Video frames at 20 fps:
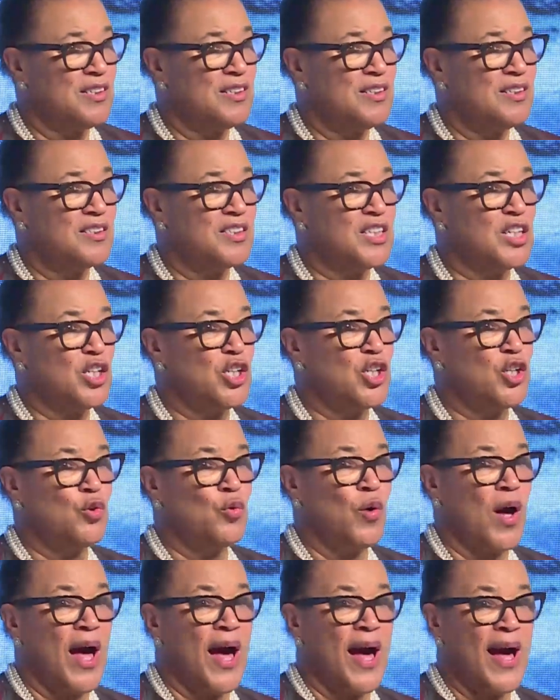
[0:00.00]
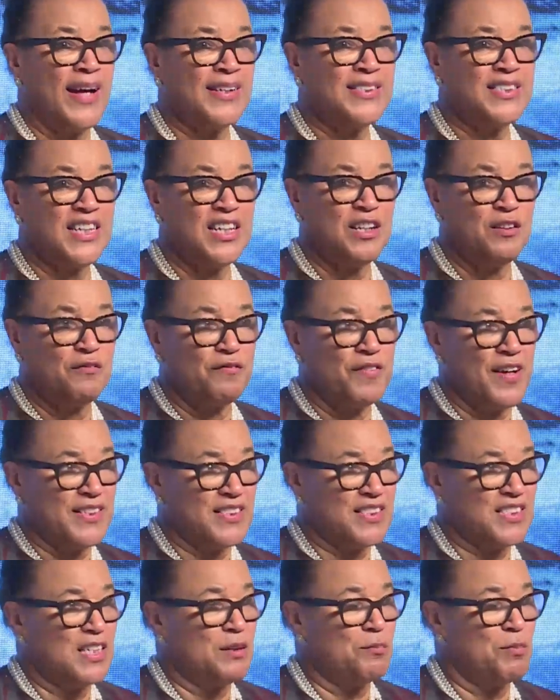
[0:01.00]
that you had
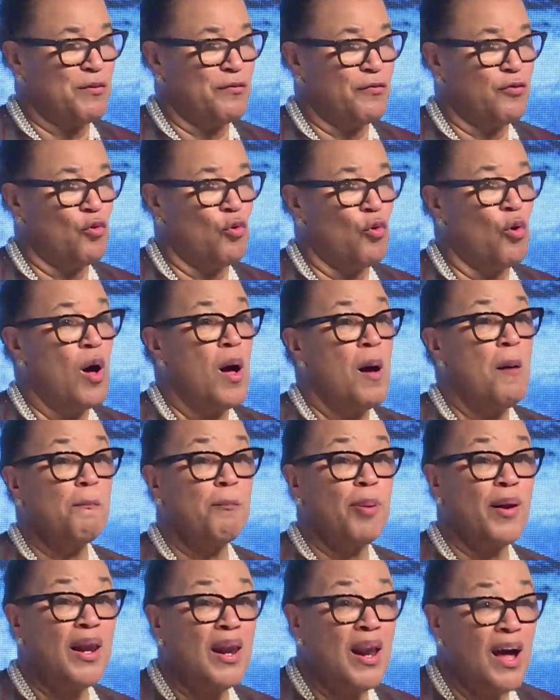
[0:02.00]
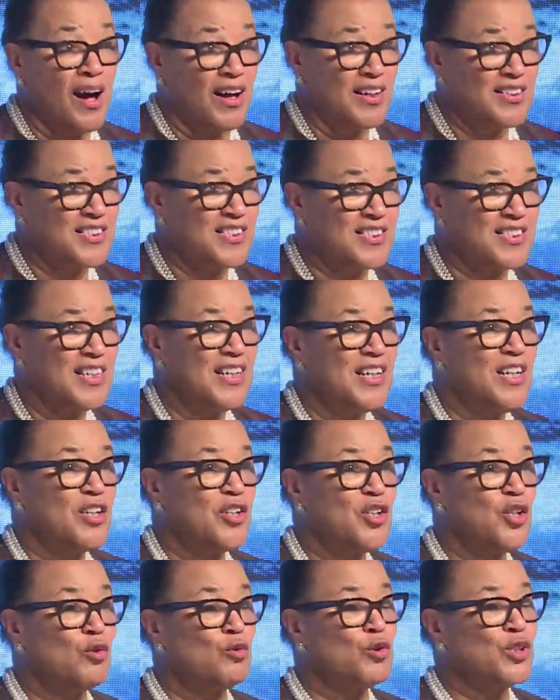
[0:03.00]
invested before, plus
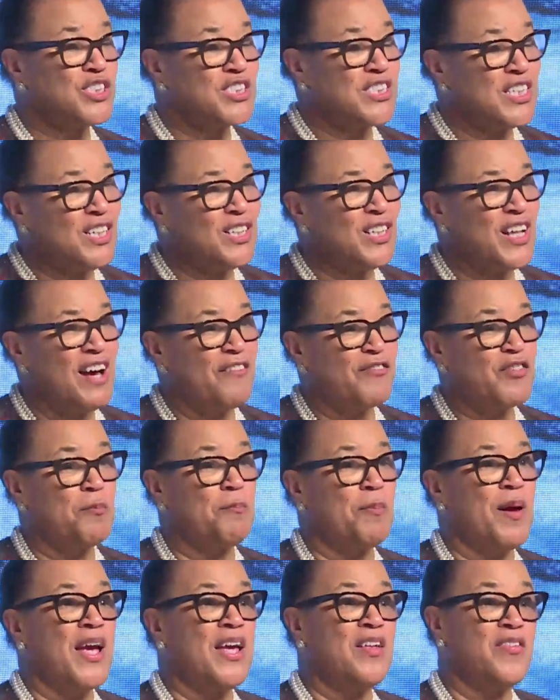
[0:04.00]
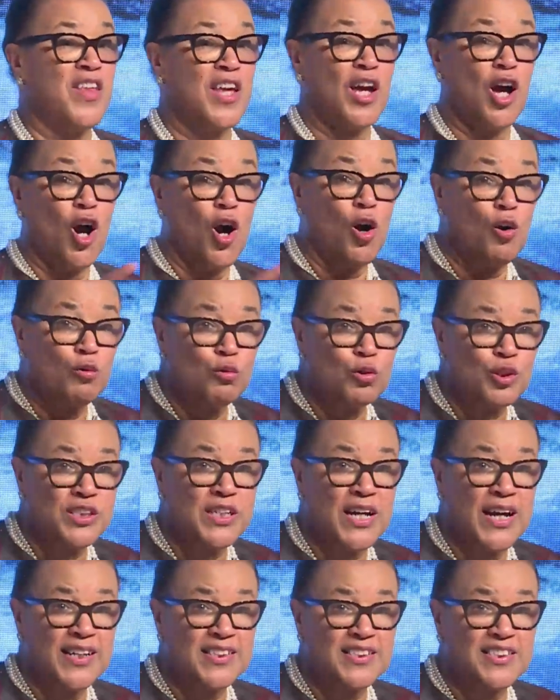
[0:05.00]
you still have to pay the old
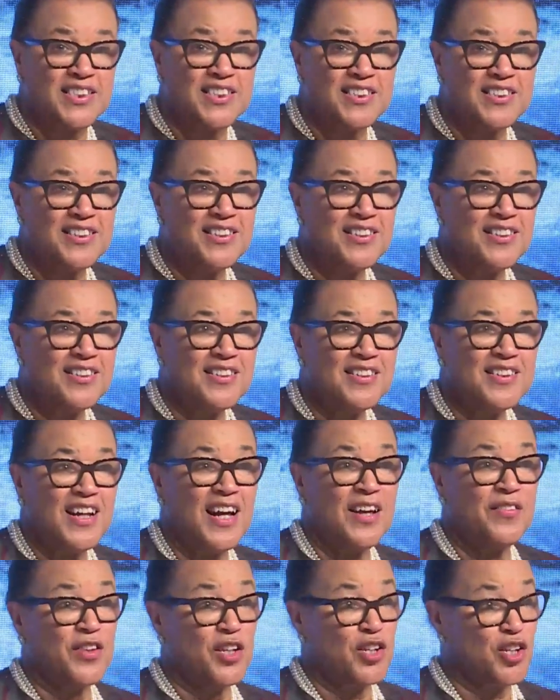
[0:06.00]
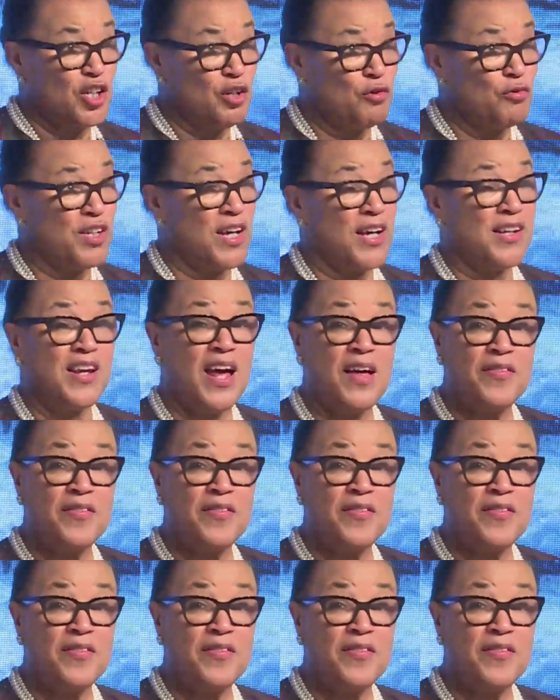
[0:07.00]
debt and the new debt.